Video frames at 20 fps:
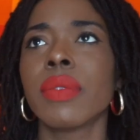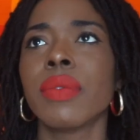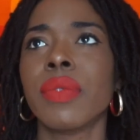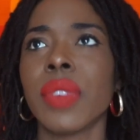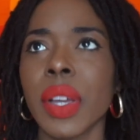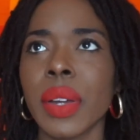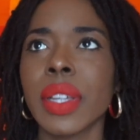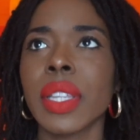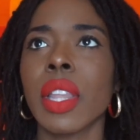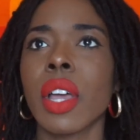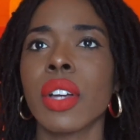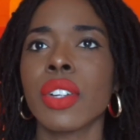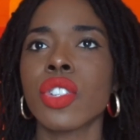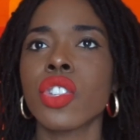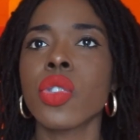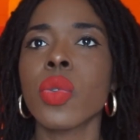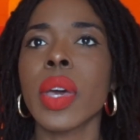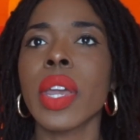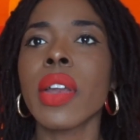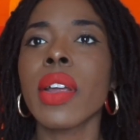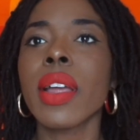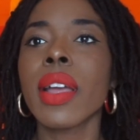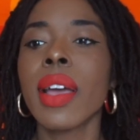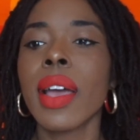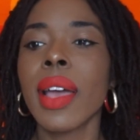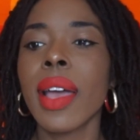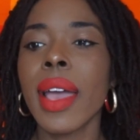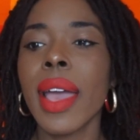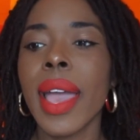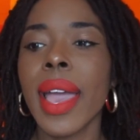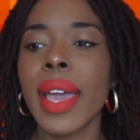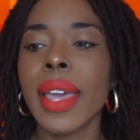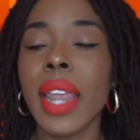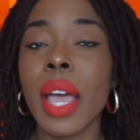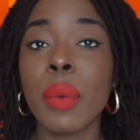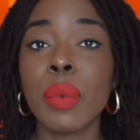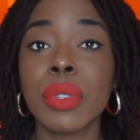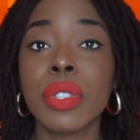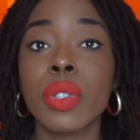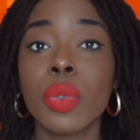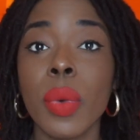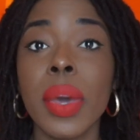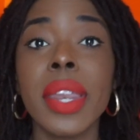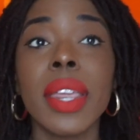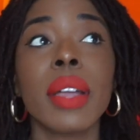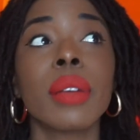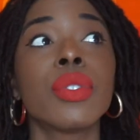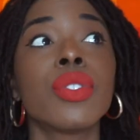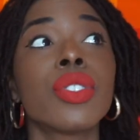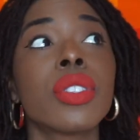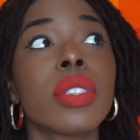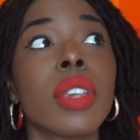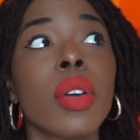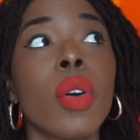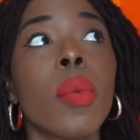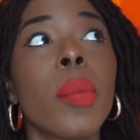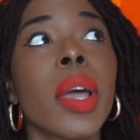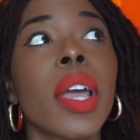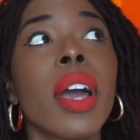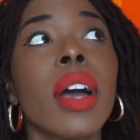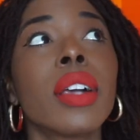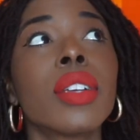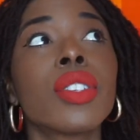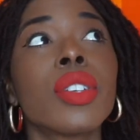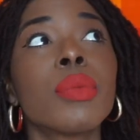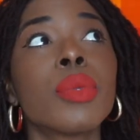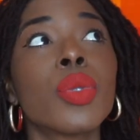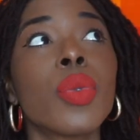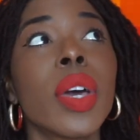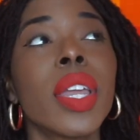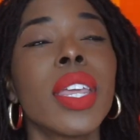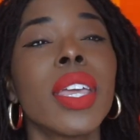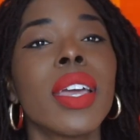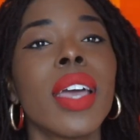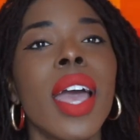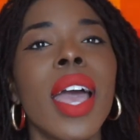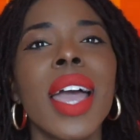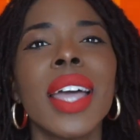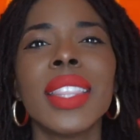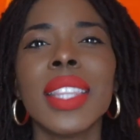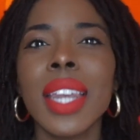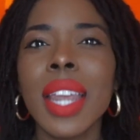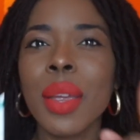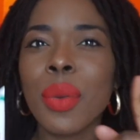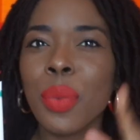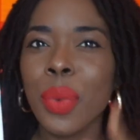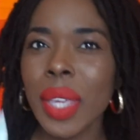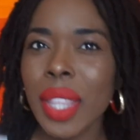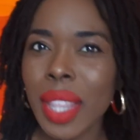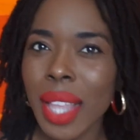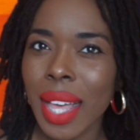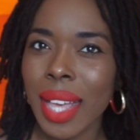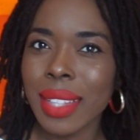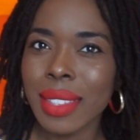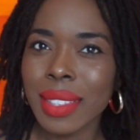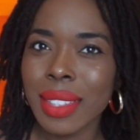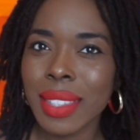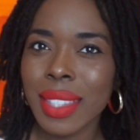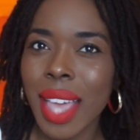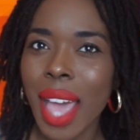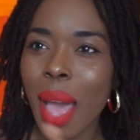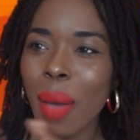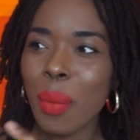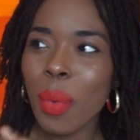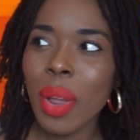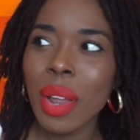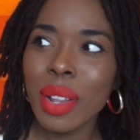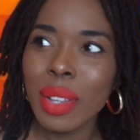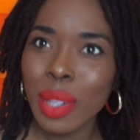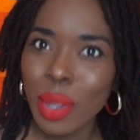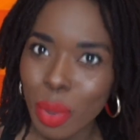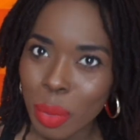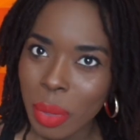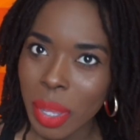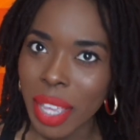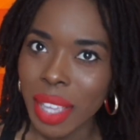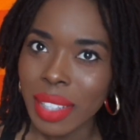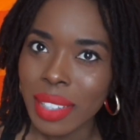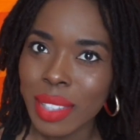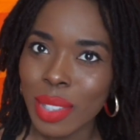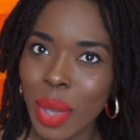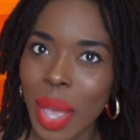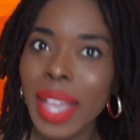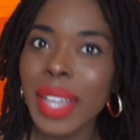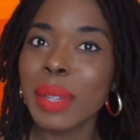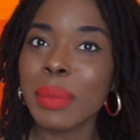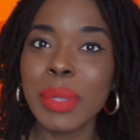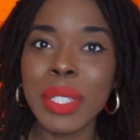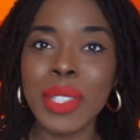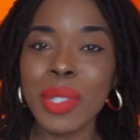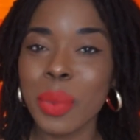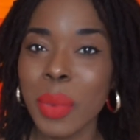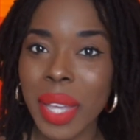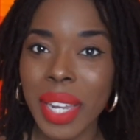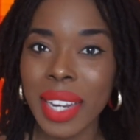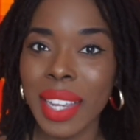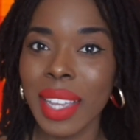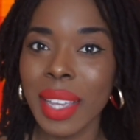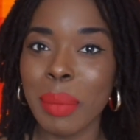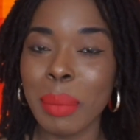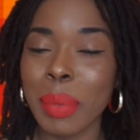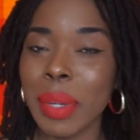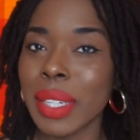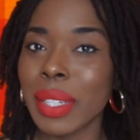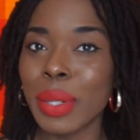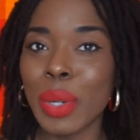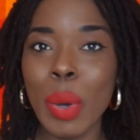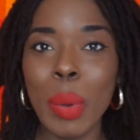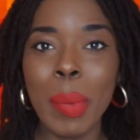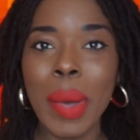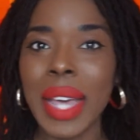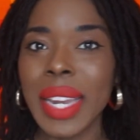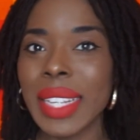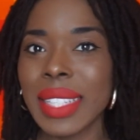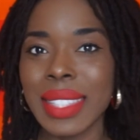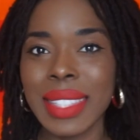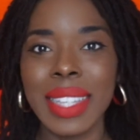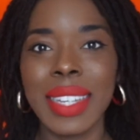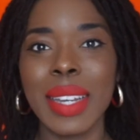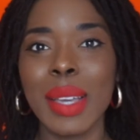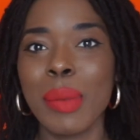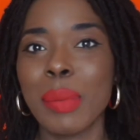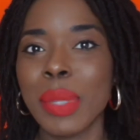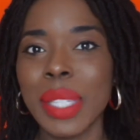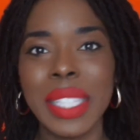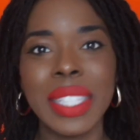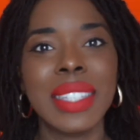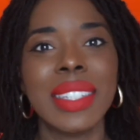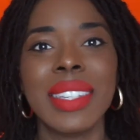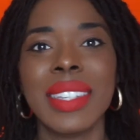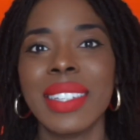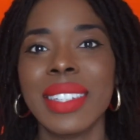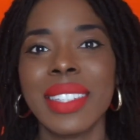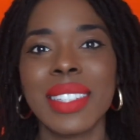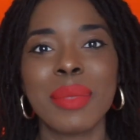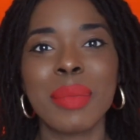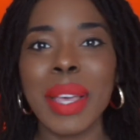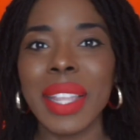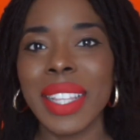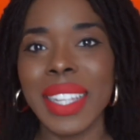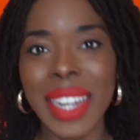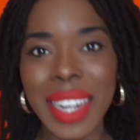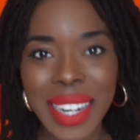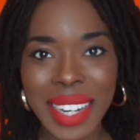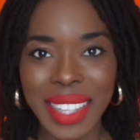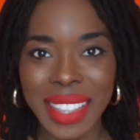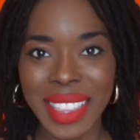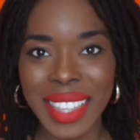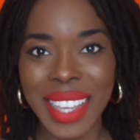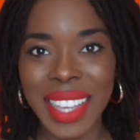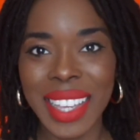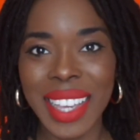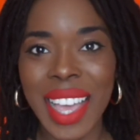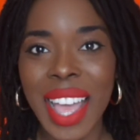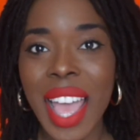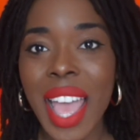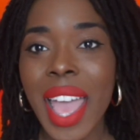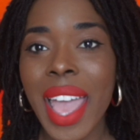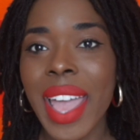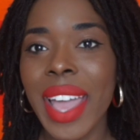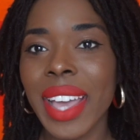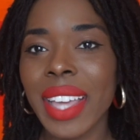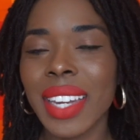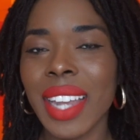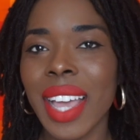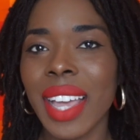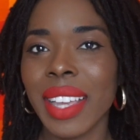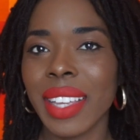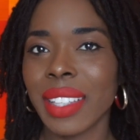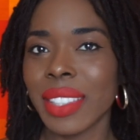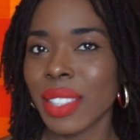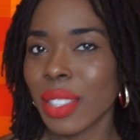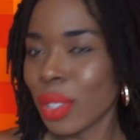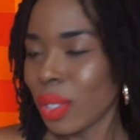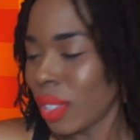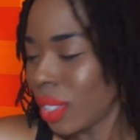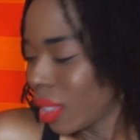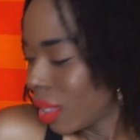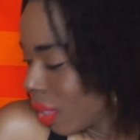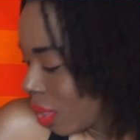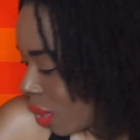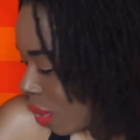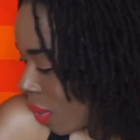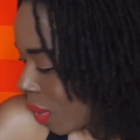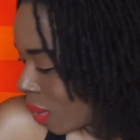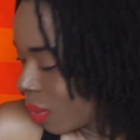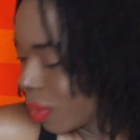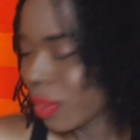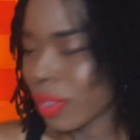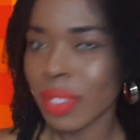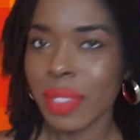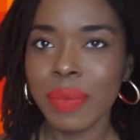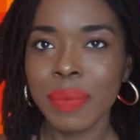very large sweater, and I was sweating. I was just like, oh my gosh, I'm sweating. And then I realized, I was like, I'm wearing Lume, so I could be sweating, but nobody's gonna be smelling anything. And I, you know, did the little